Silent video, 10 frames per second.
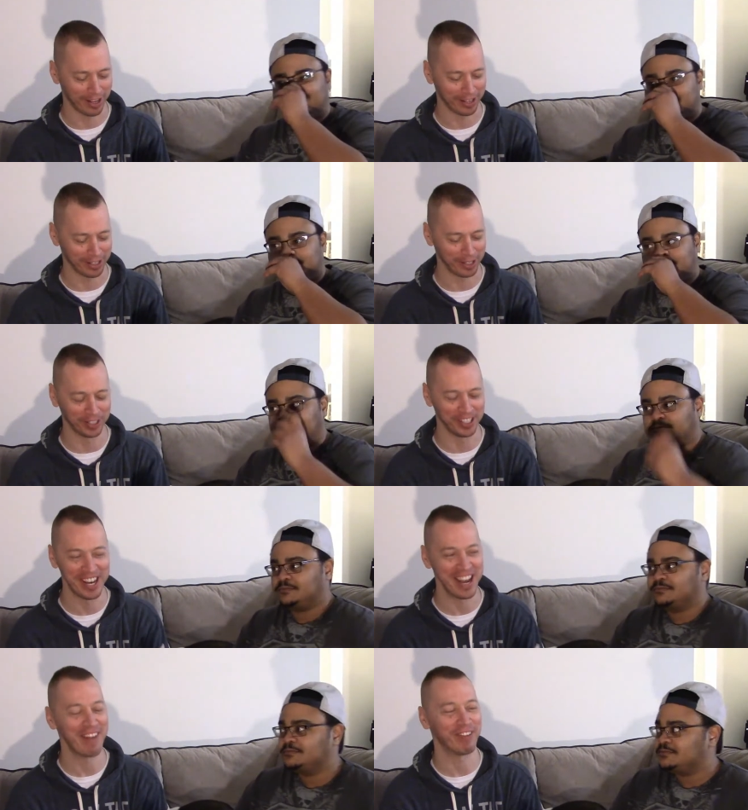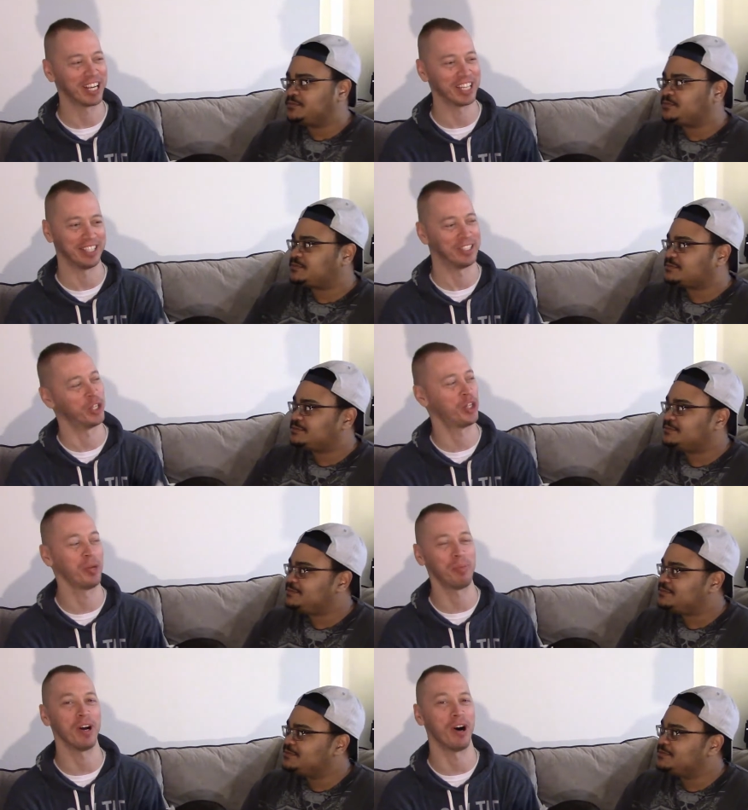Speaker 1: you'll never guess this. This
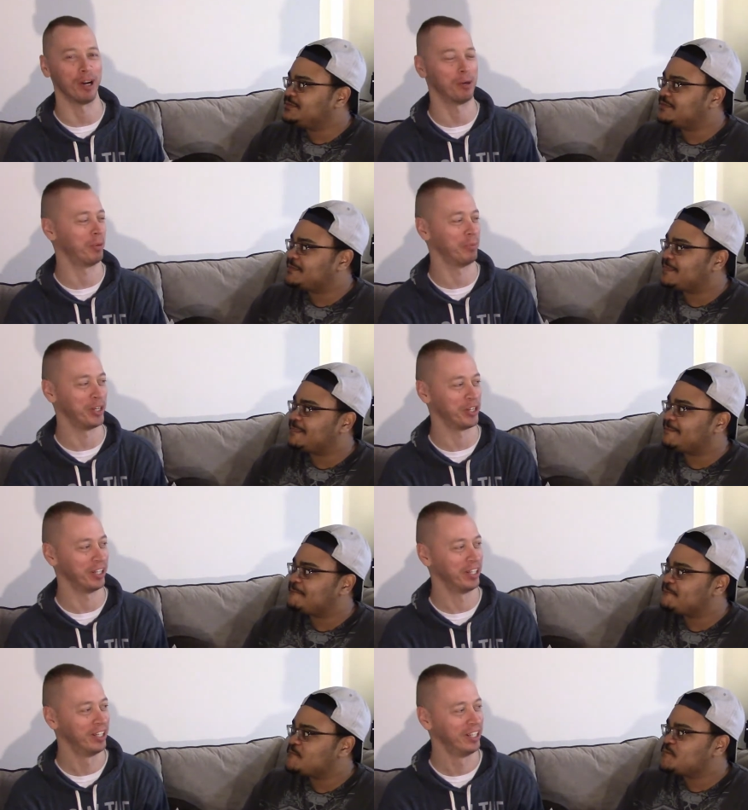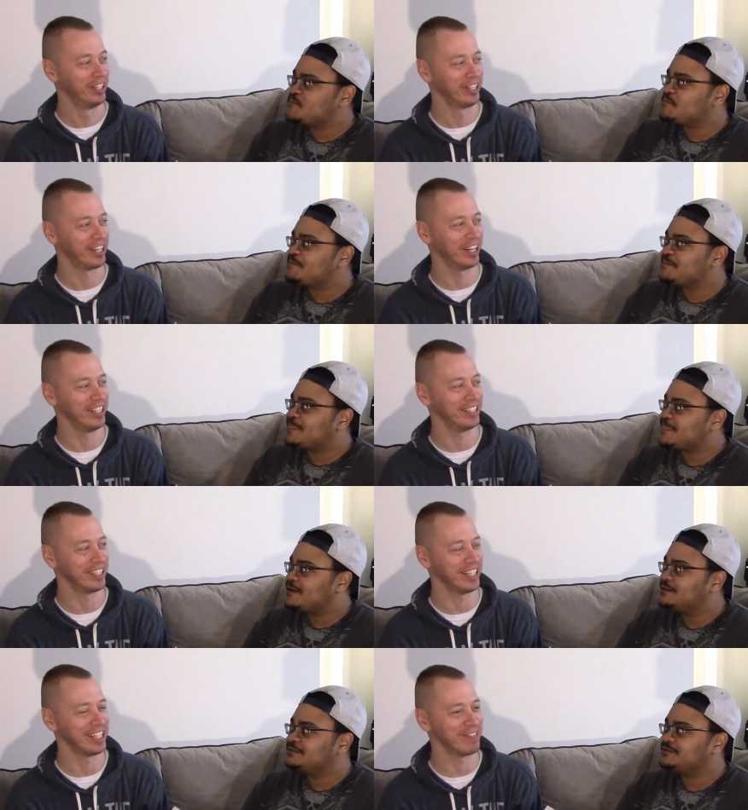should be honorable mention,
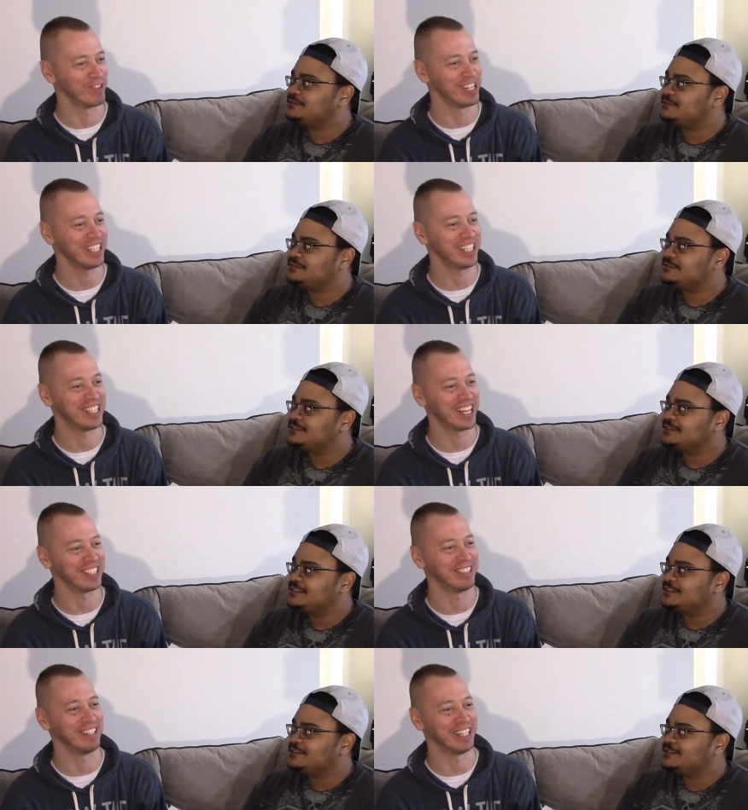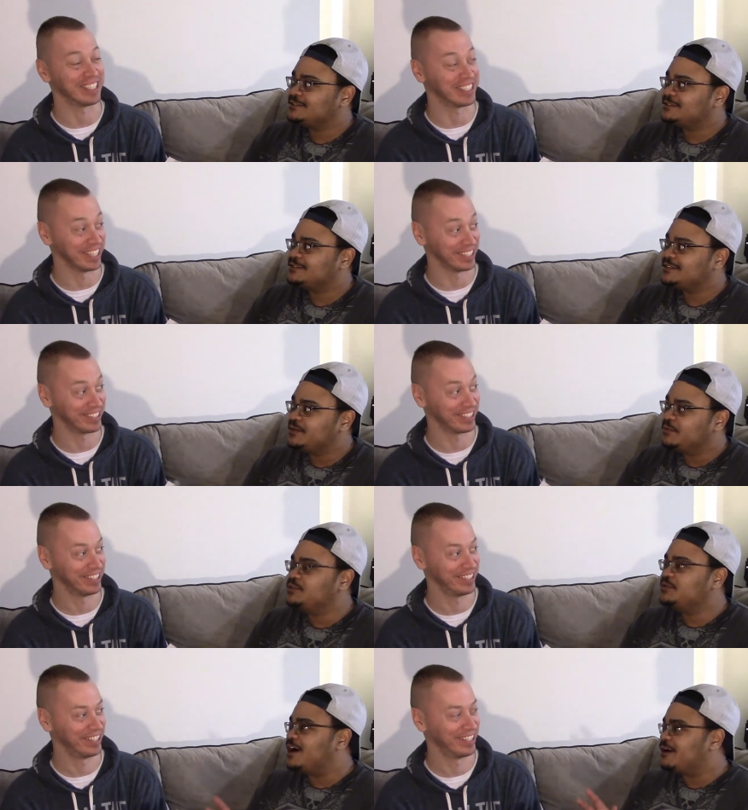because it really doesn't exist.
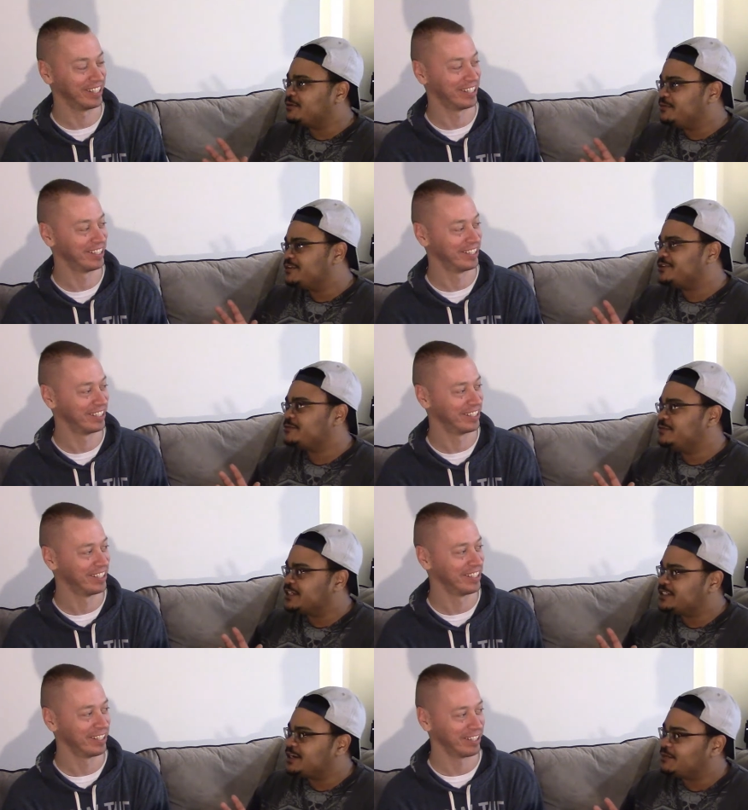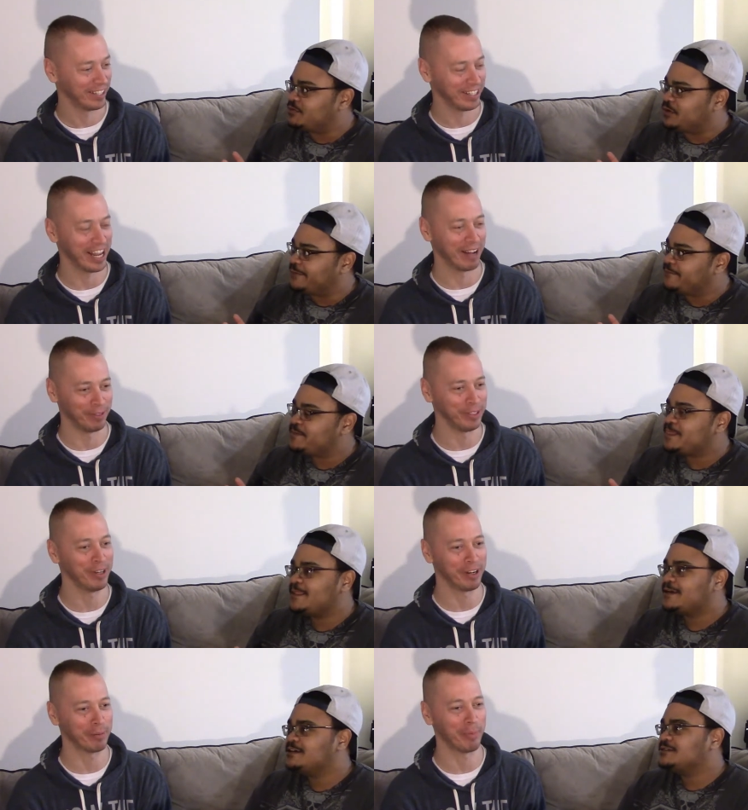
Speaker 2: We'll do honorable mentions when we get to number
Speaker 1: 1. Yeah, we'll
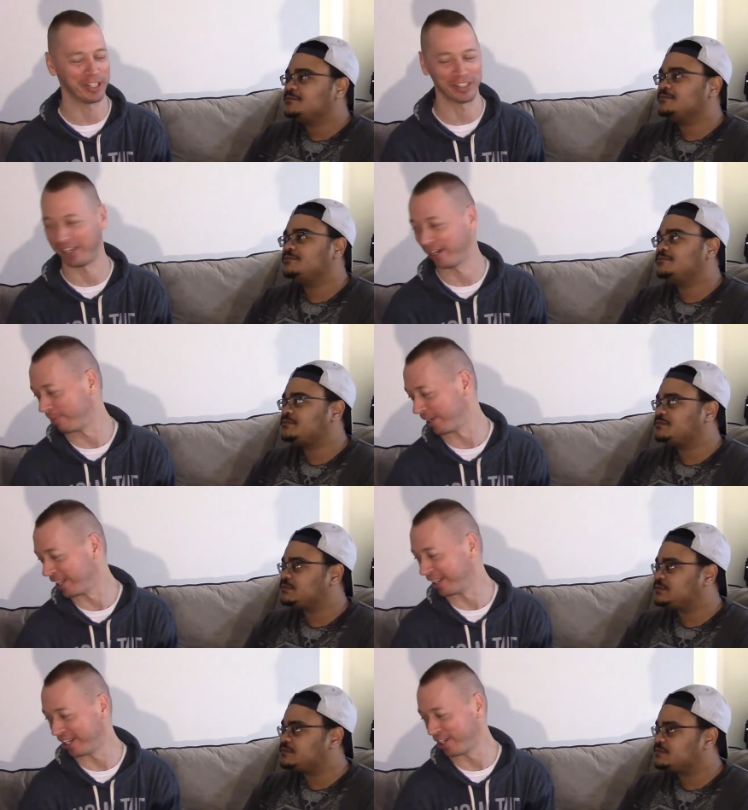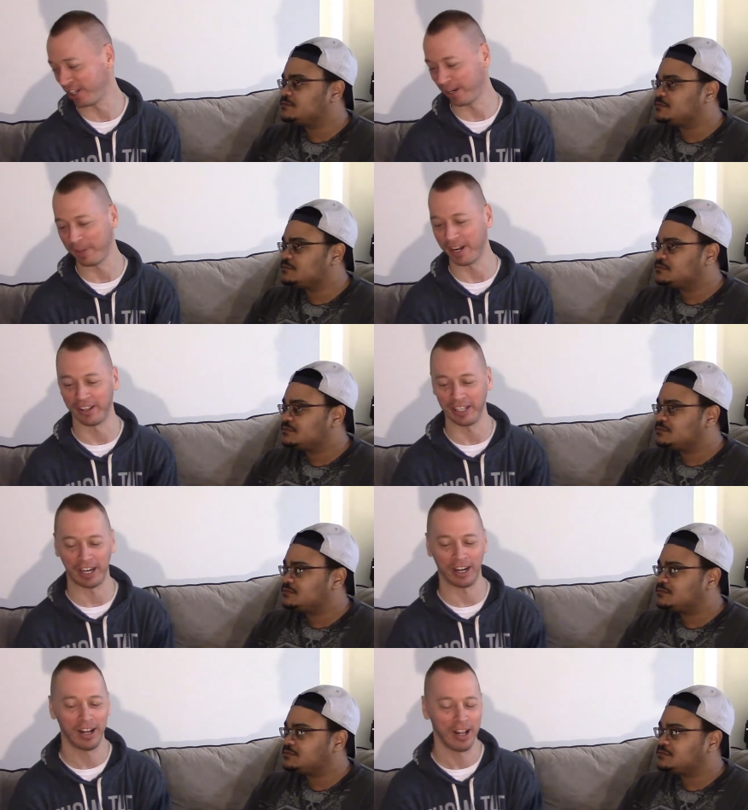do honorable mentions later, but this should have been on
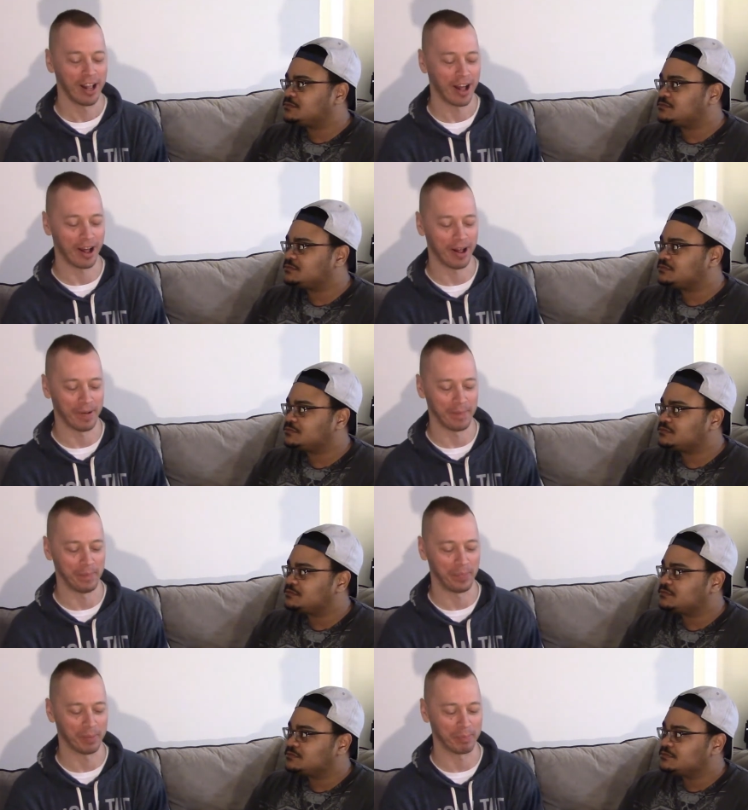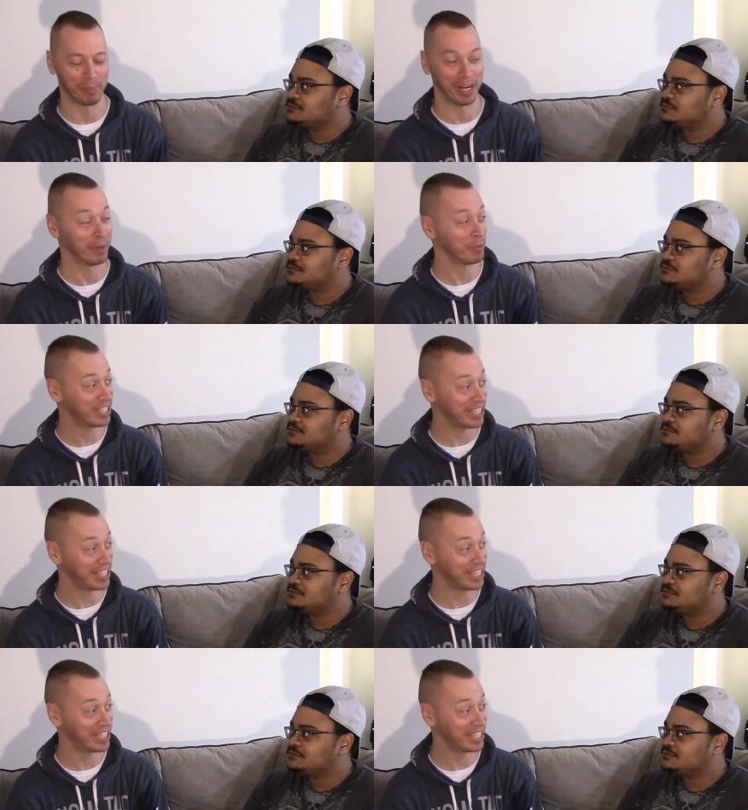there. But my number